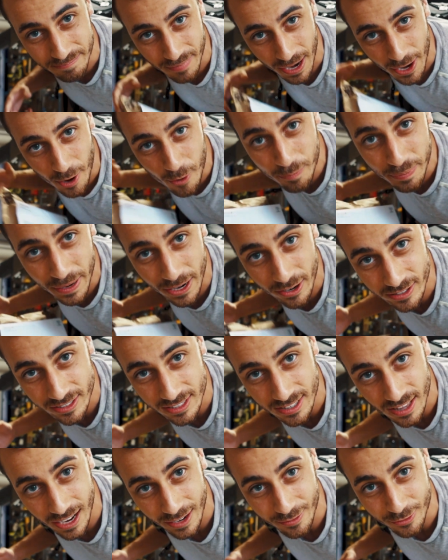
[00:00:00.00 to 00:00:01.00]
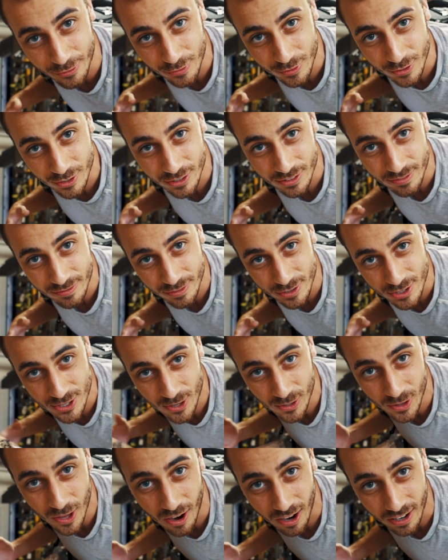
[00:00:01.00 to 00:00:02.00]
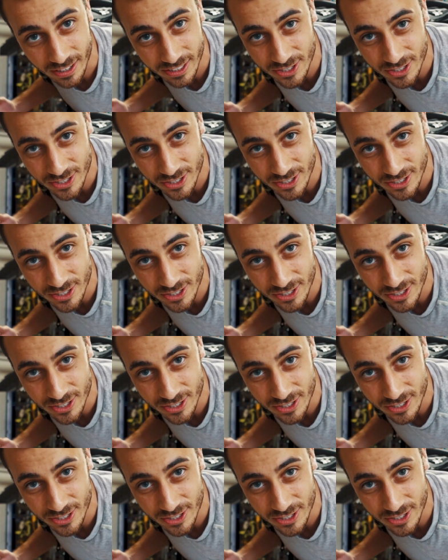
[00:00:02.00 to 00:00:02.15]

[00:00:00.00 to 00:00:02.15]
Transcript: my own parents' lives for, for so long.